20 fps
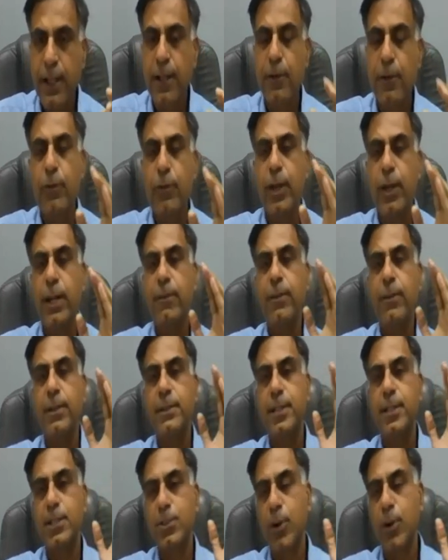wherever
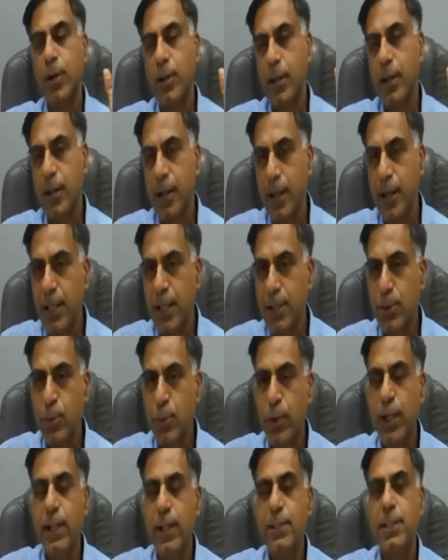such order relates to
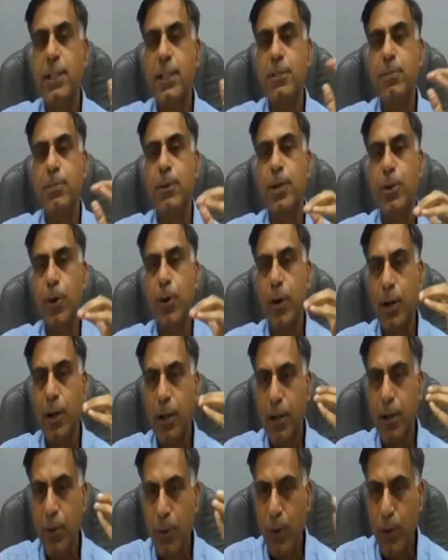an assessment
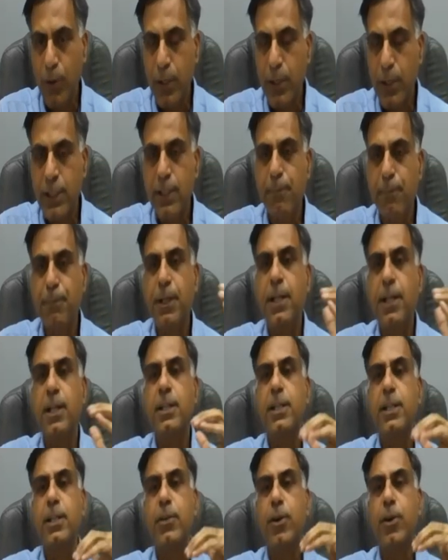order or it is a
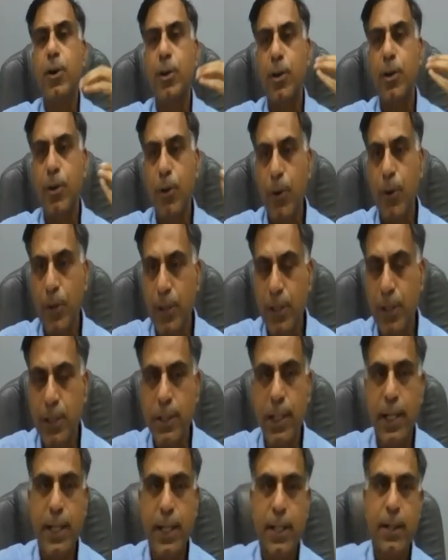penalty order or it is a
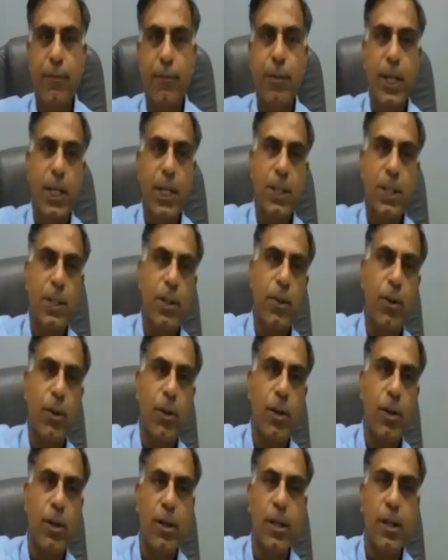rectification
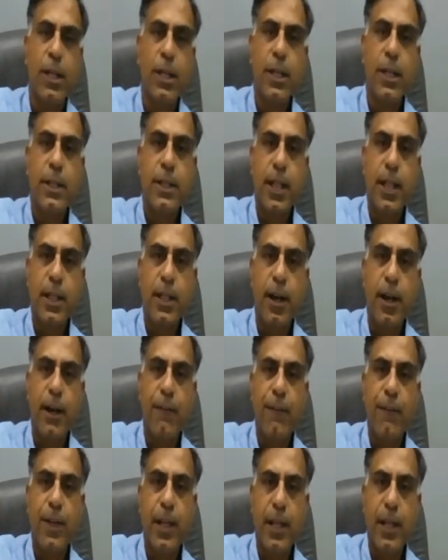order, then the
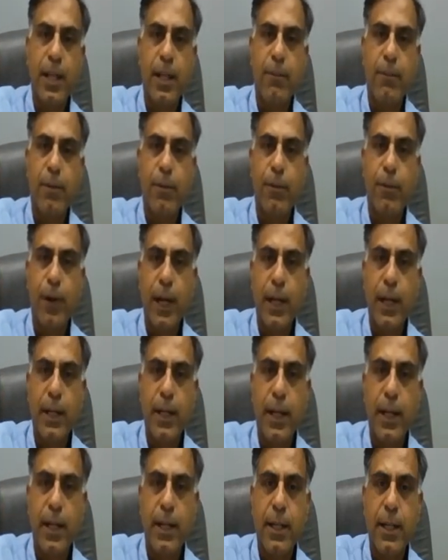appeal can be filed
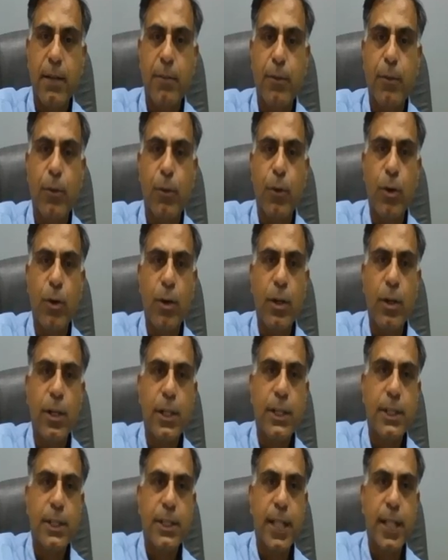directly before
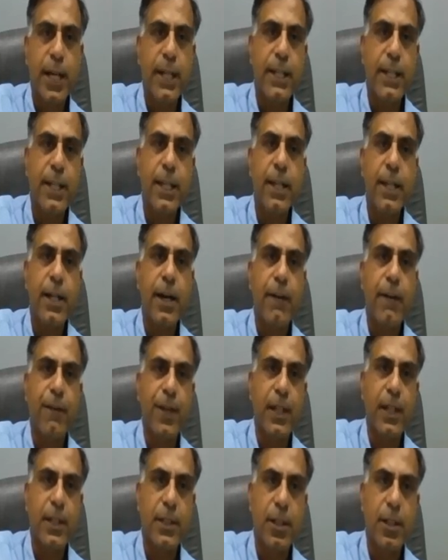CIT
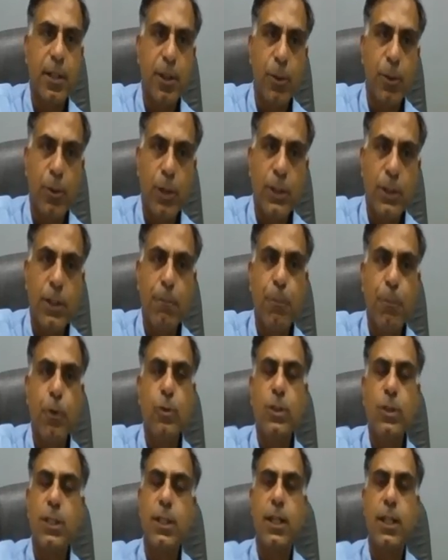appeals. Now, what is the
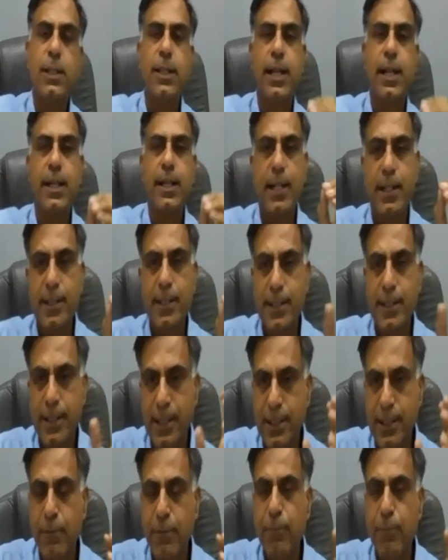procedure that I'll
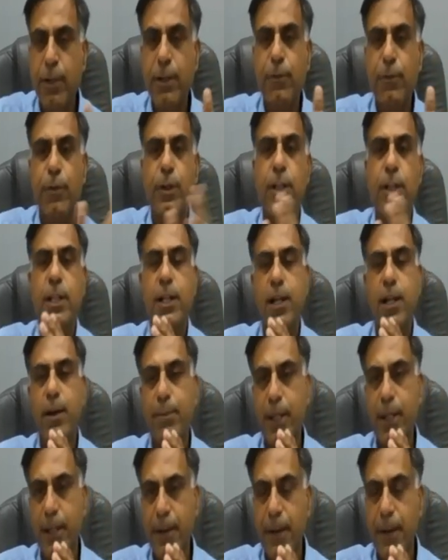discuss in brief in the
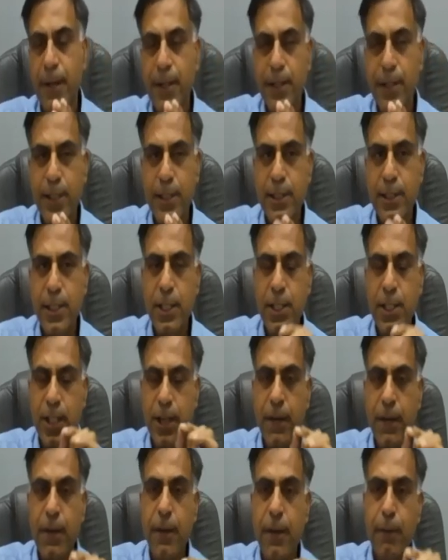coming discussion,
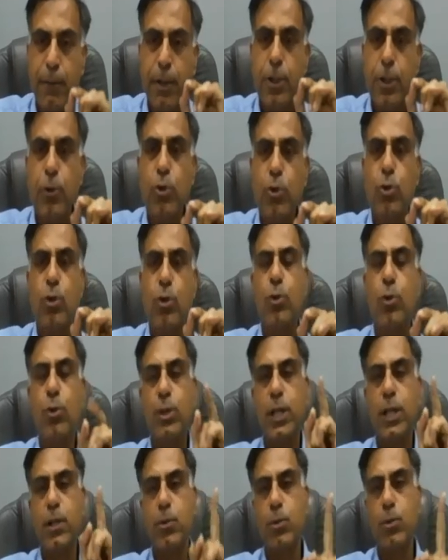but you should know
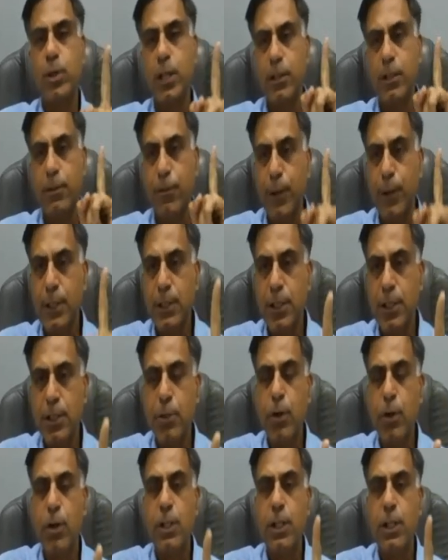that, okay, the first
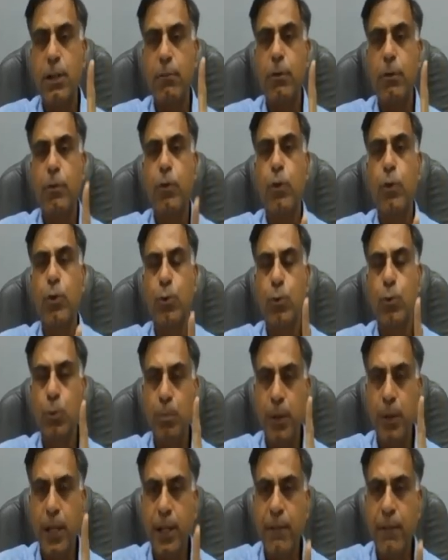authority before whom
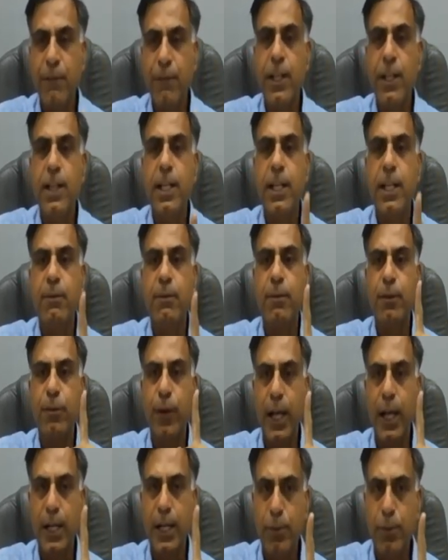an appeal can be
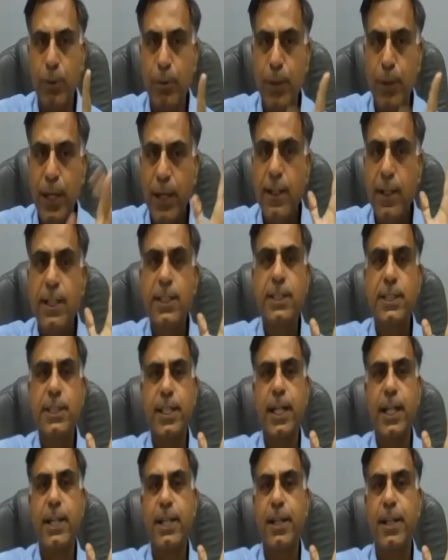filed would be
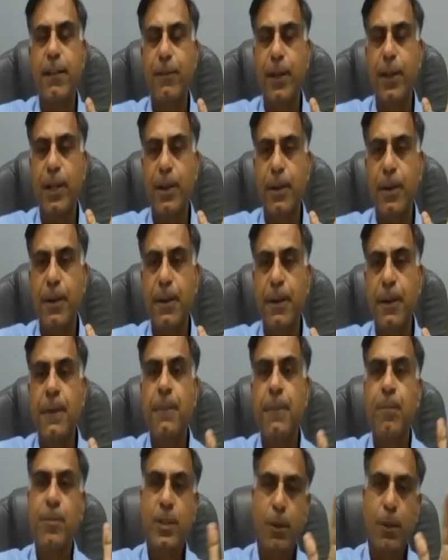CIT appeal.
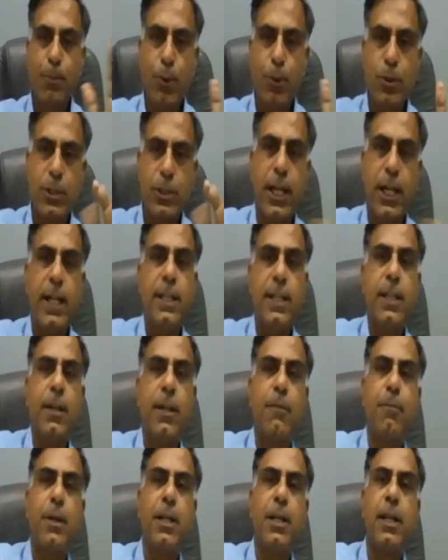Suppose CIT
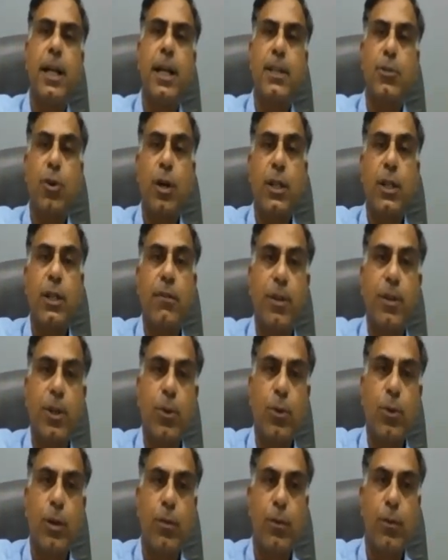appeal has not given you
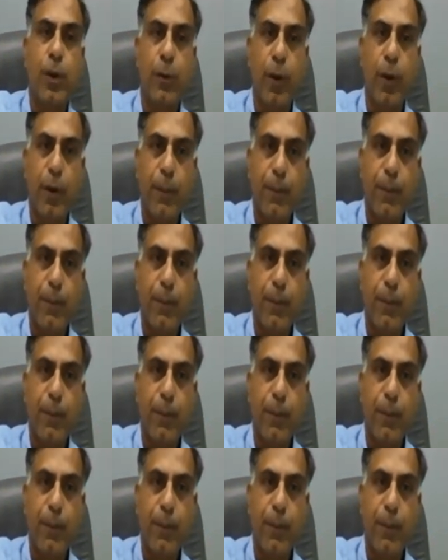the favor,